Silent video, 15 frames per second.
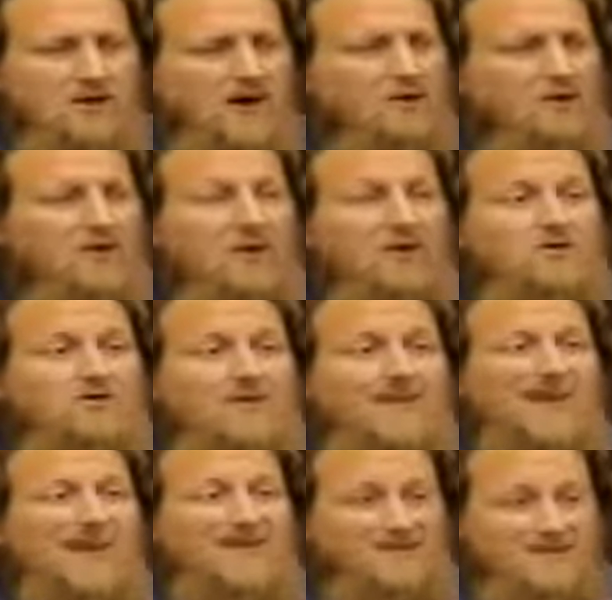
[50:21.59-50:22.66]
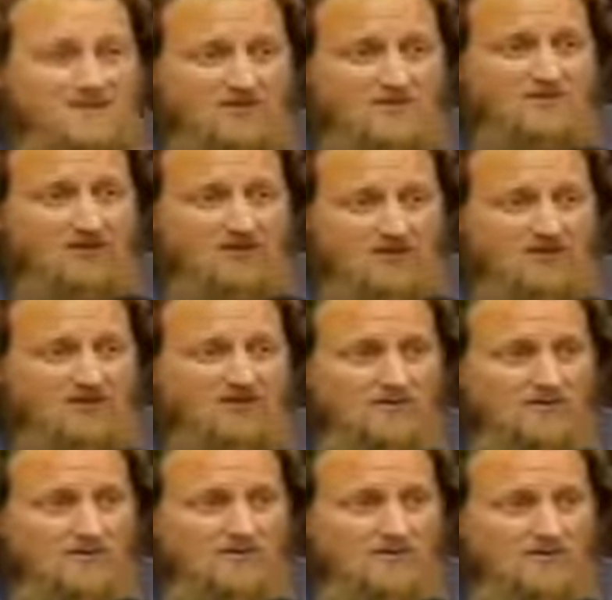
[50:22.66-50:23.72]
I would go to Glastonbury
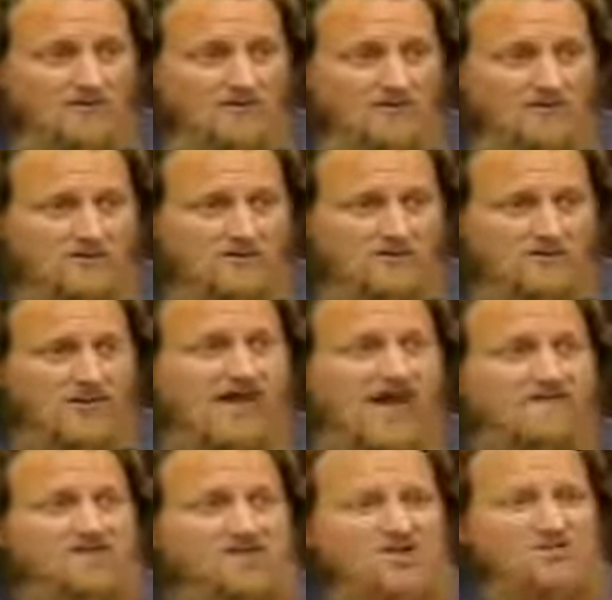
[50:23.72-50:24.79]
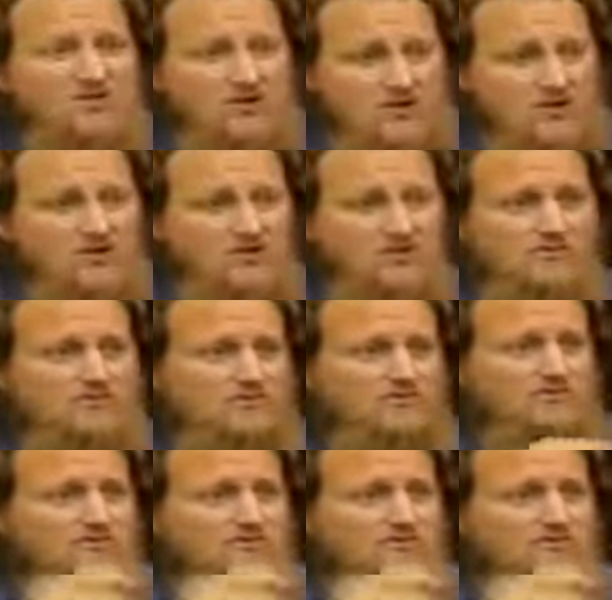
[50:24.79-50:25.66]
they have a spiritual,